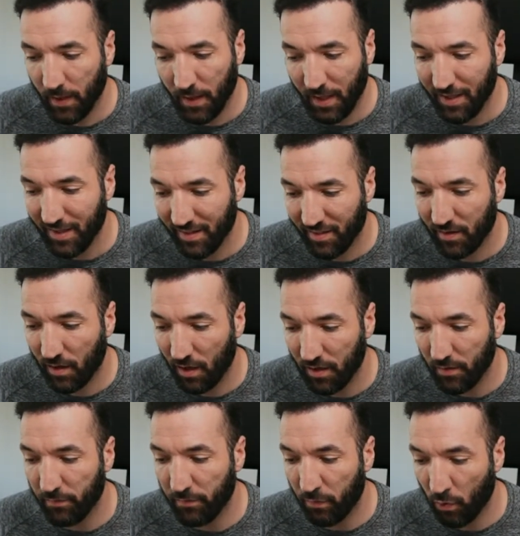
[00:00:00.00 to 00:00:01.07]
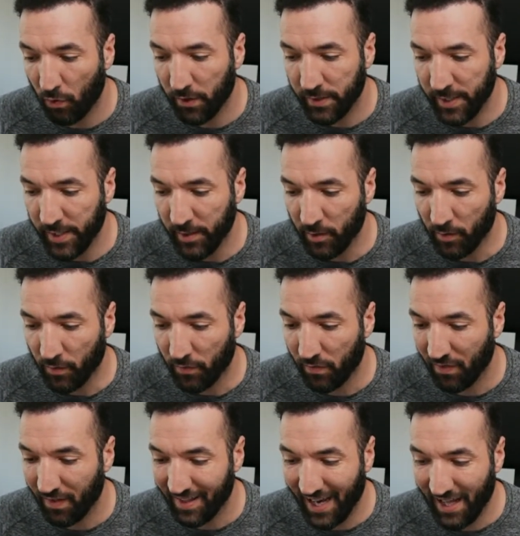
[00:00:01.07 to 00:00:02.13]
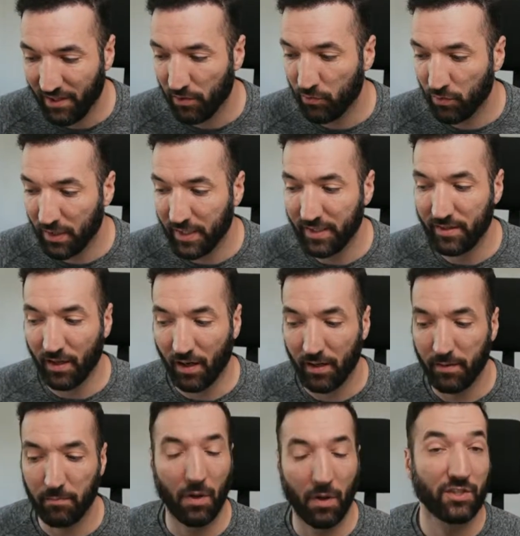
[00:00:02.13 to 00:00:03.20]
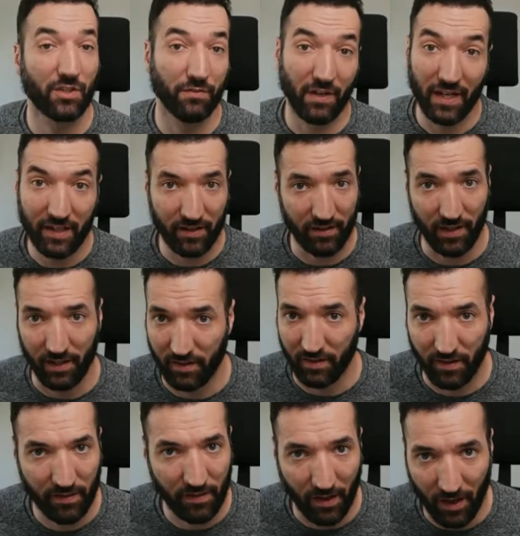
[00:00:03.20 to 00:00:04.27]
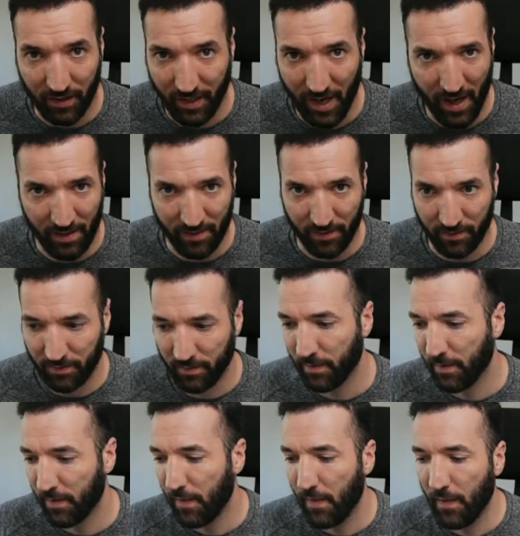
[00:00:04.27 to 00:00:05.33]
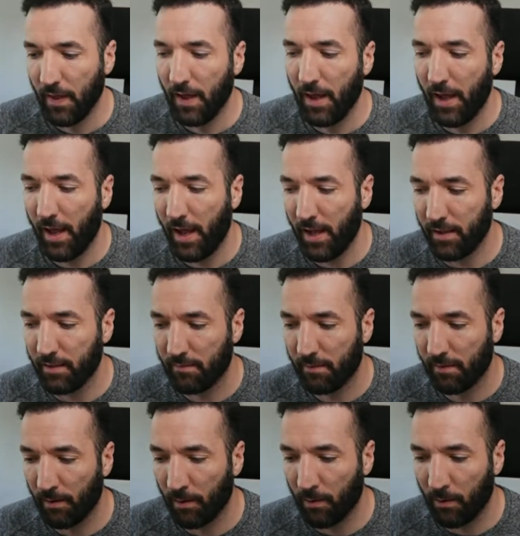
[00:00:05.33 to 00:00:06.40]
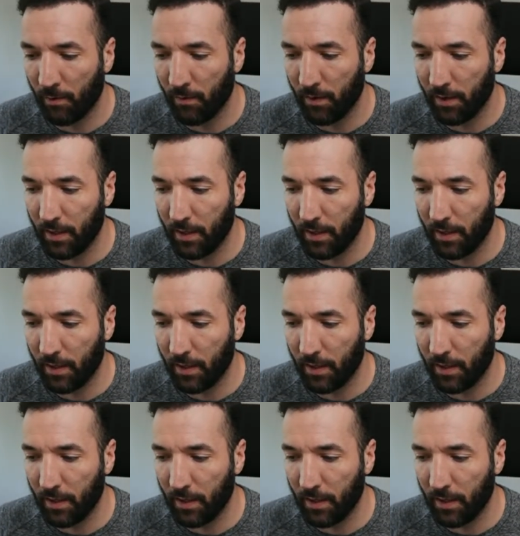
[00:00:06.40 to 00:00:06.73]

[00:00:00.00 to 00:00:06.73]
let's call it 4 years, it hasn't really done much of anything. The stock hasn't, and so